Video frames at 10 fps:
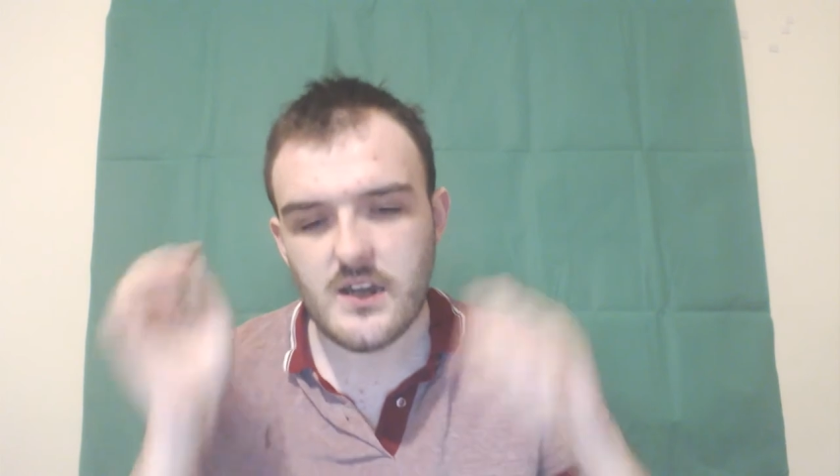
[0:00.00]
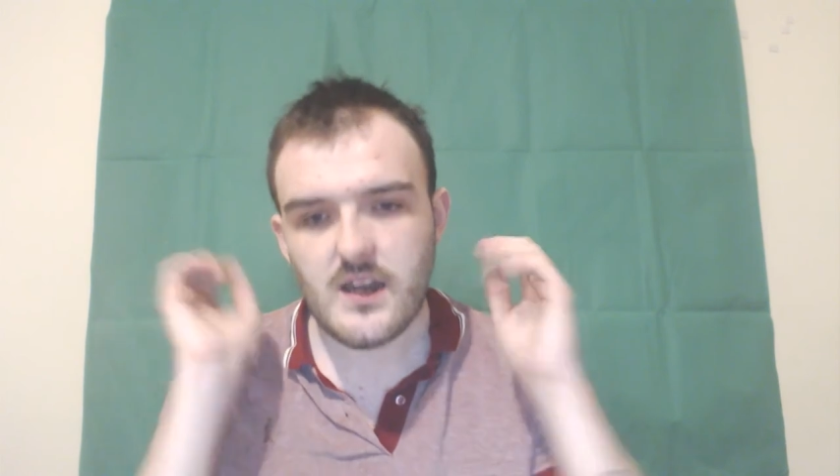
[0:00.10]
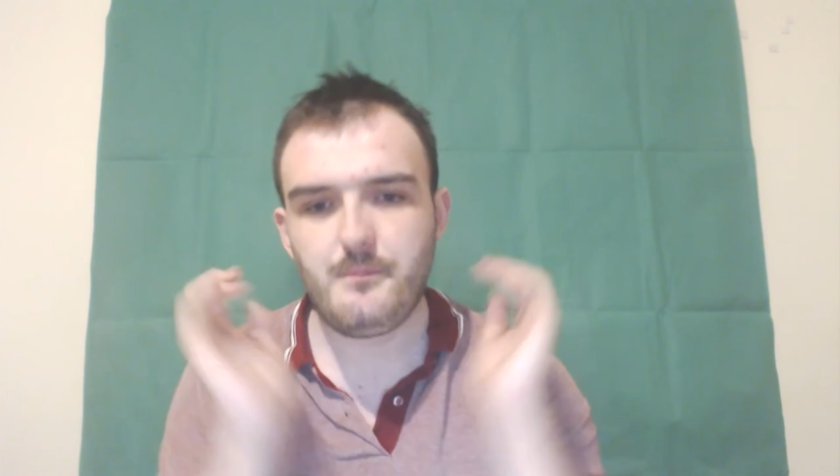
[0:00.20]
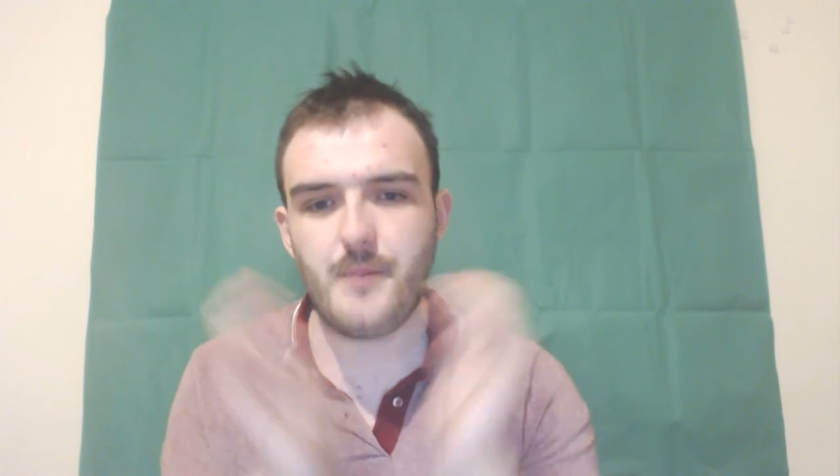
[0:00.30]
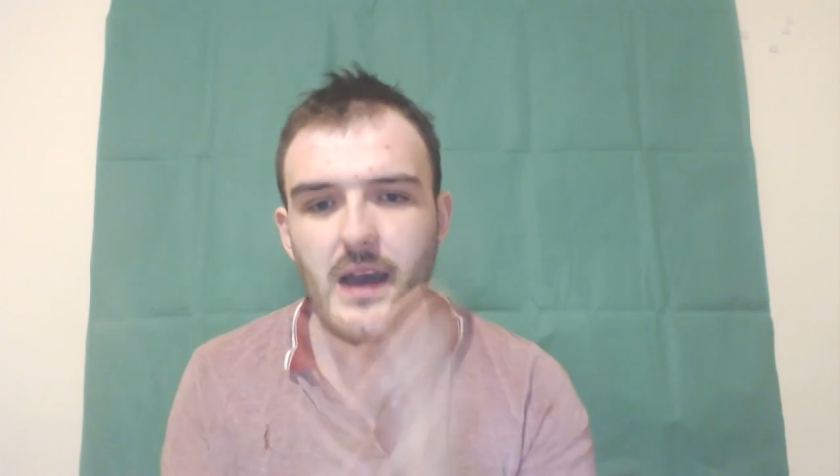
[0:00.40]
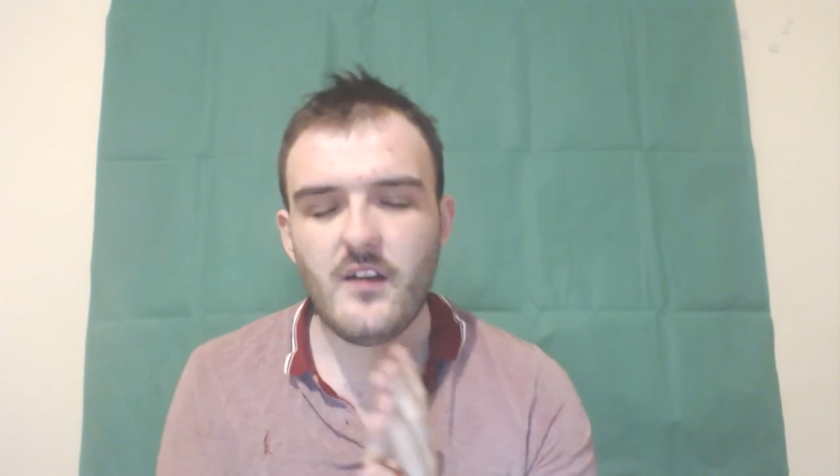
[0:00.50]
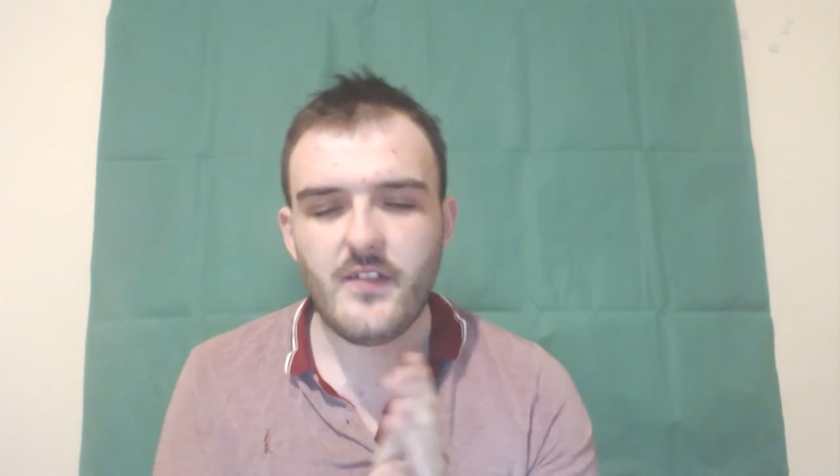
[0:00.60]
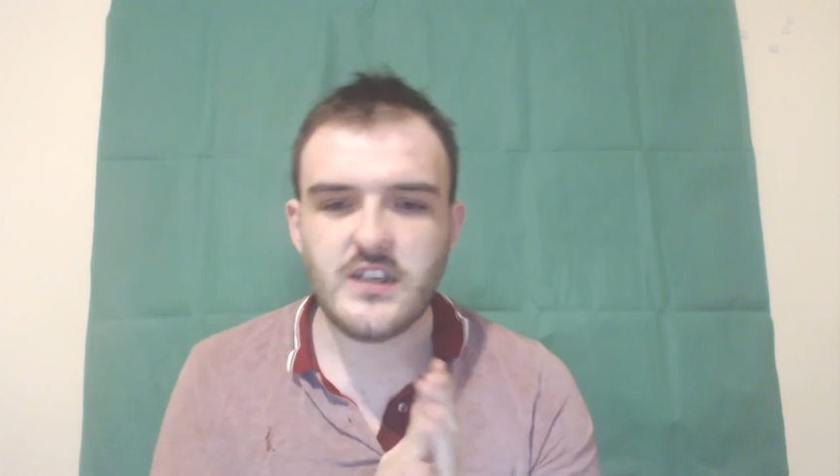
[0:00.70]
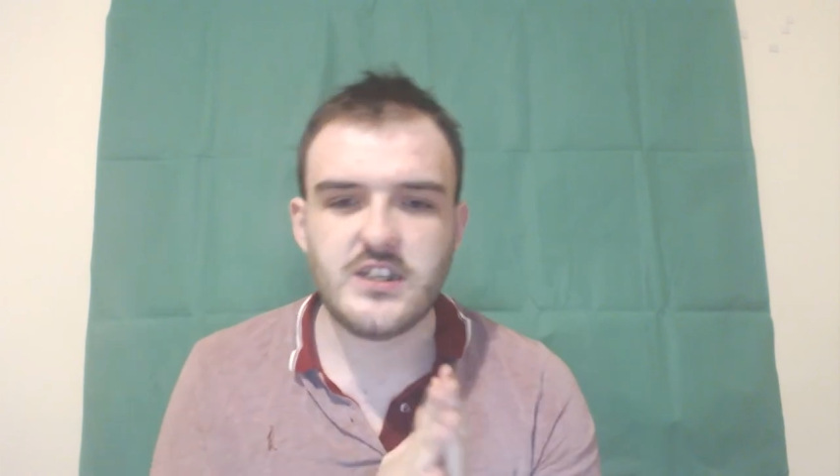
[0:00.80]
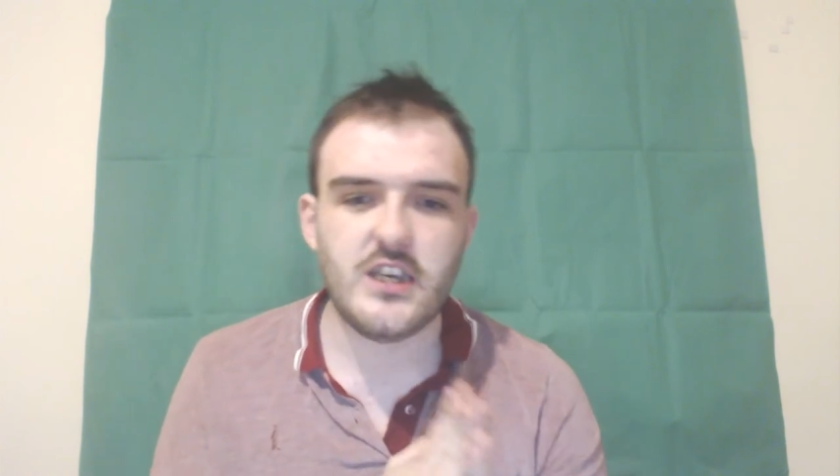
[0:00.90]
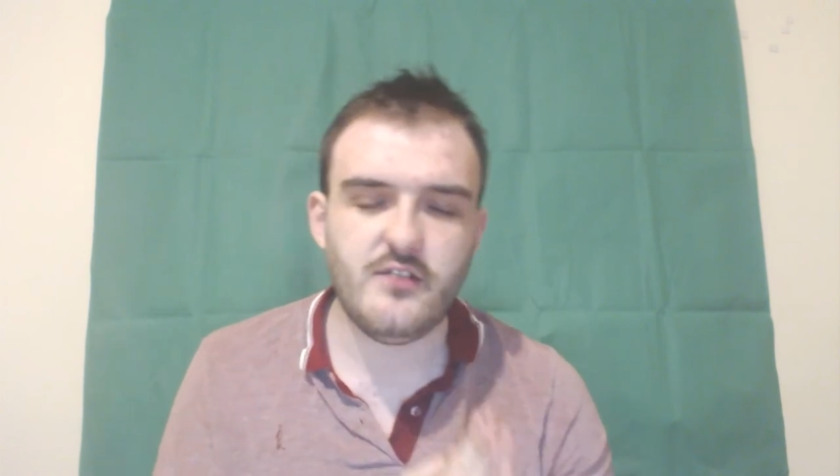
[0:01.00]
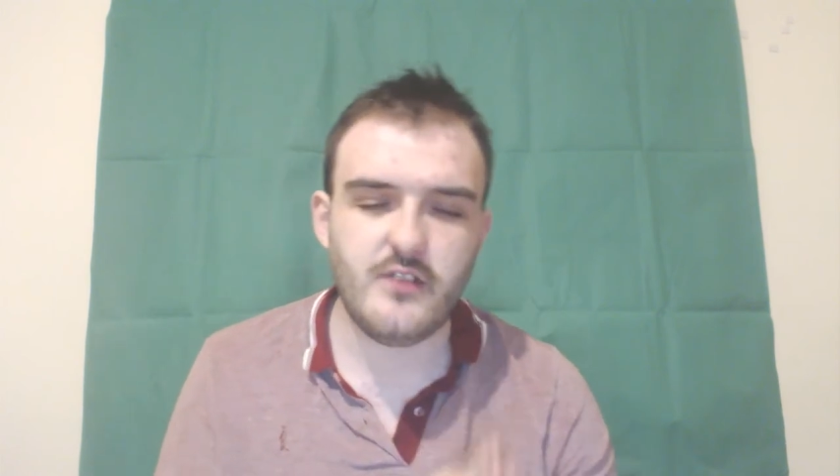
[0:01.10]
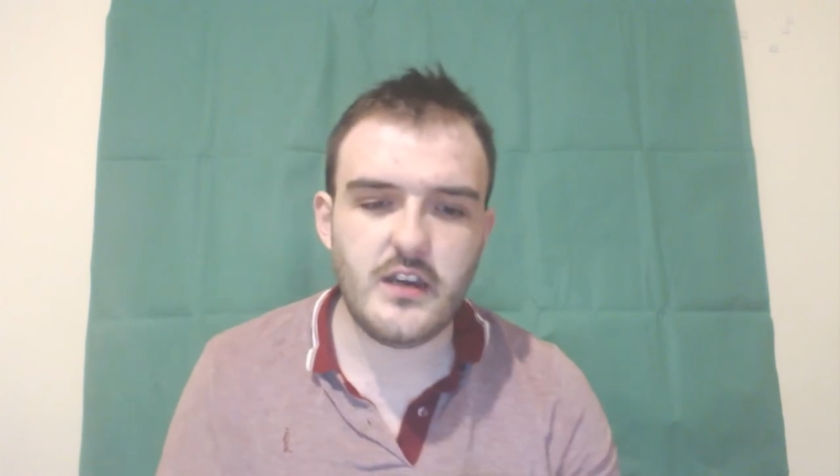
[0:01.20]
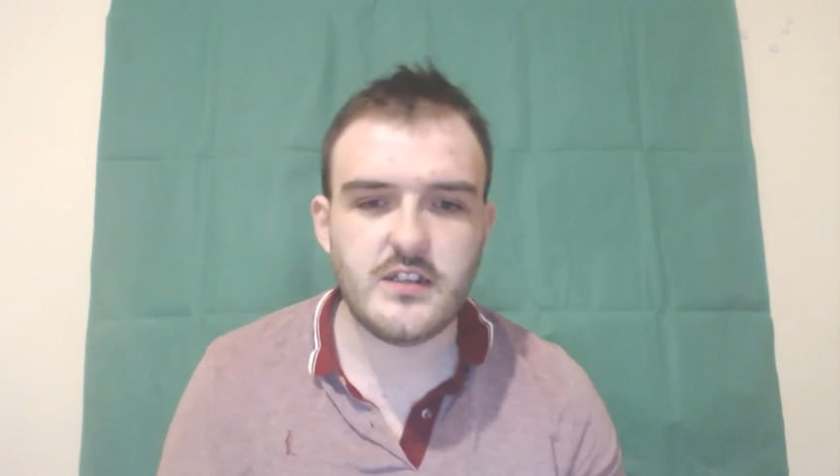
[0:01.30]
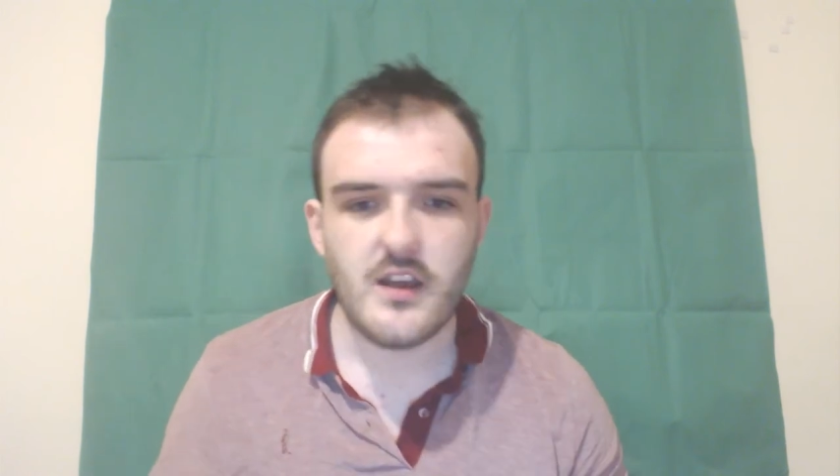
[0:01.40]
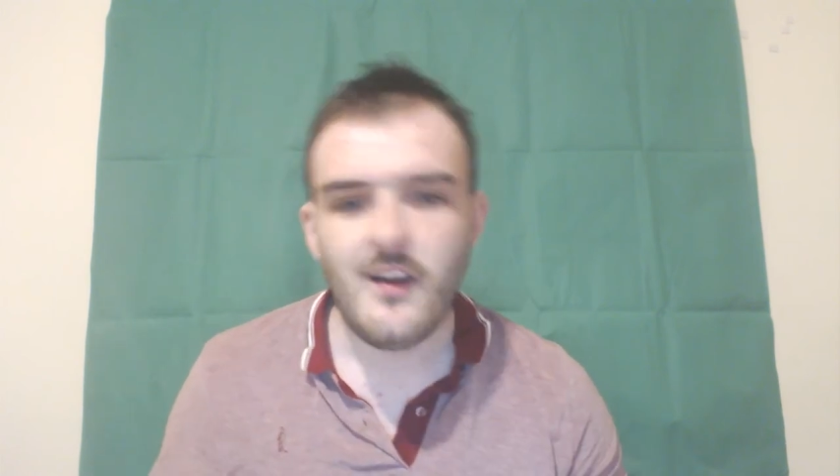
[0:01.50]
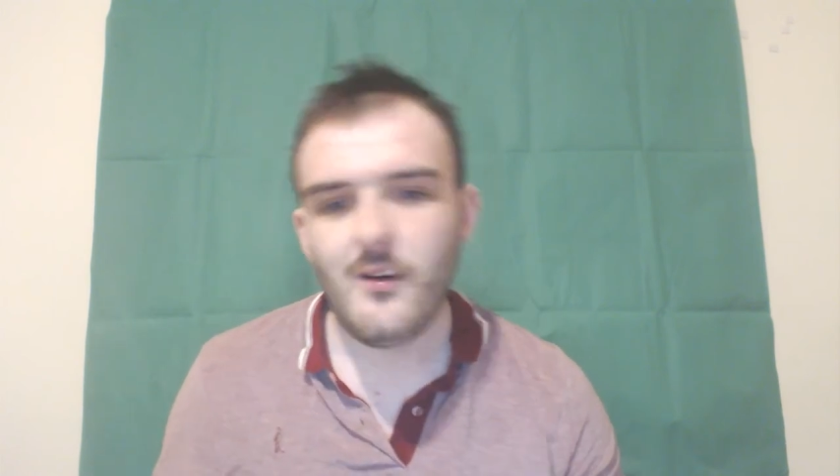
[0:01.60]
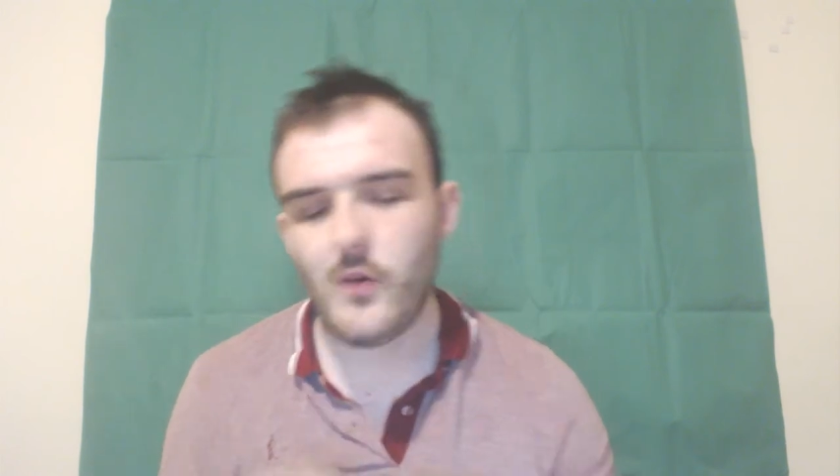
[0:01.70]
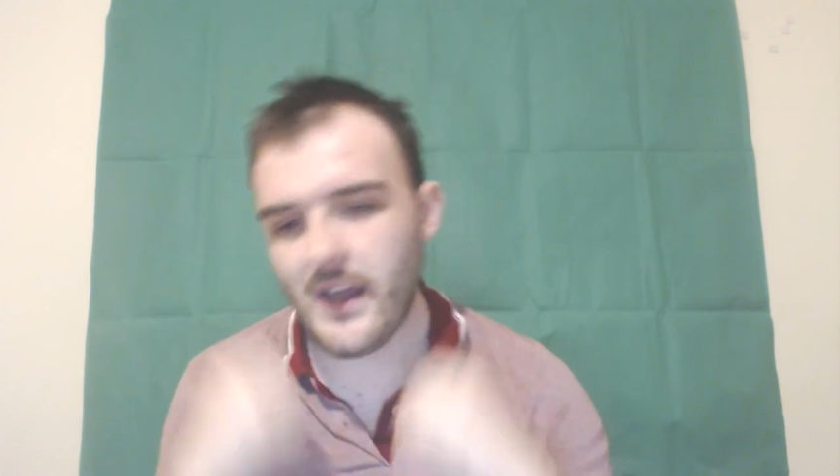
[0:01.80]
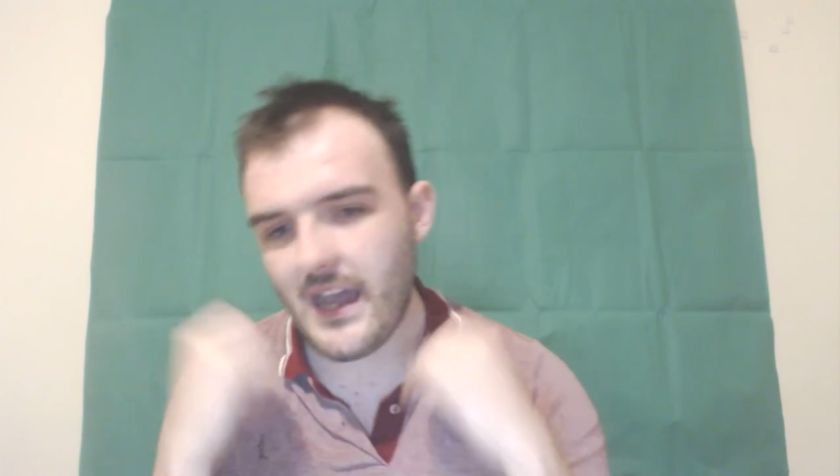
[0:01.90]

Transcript: about this series where,